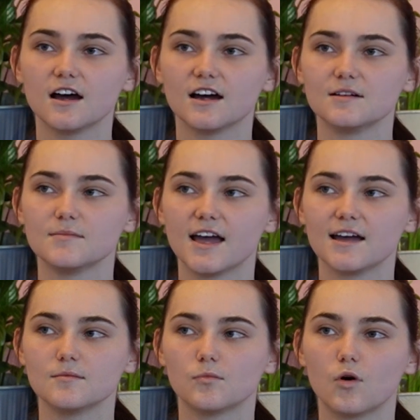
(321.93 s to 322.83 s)

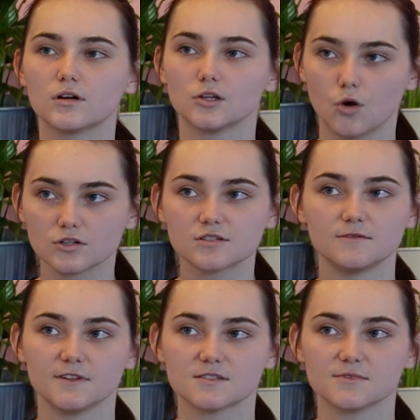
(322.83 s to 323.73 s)
And what long-term
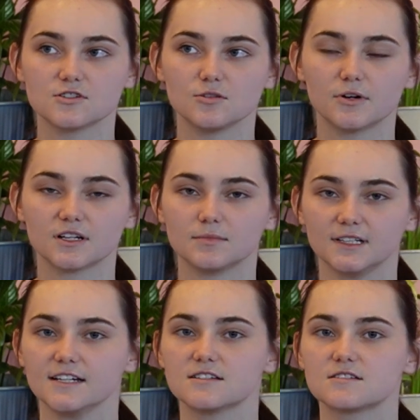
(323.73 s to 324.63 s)
investments are you putting in
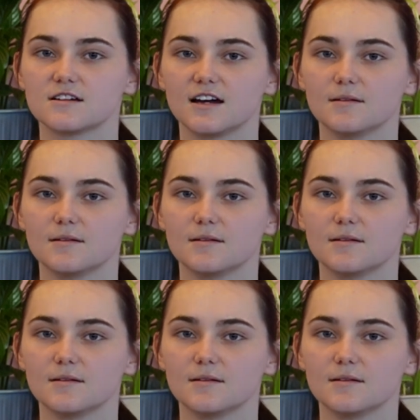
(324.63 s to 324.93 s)
place